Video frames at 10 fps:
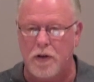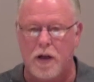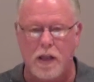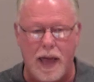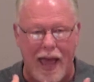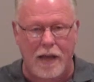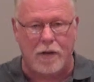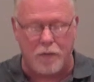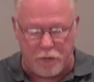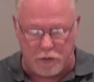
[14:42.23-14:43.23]
a lack
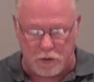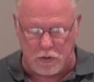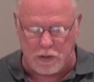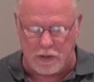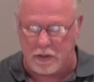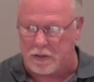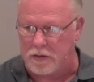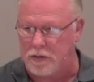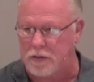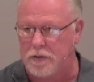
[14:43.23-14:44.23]
of future
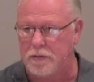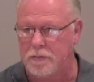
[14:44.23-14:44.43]
existence.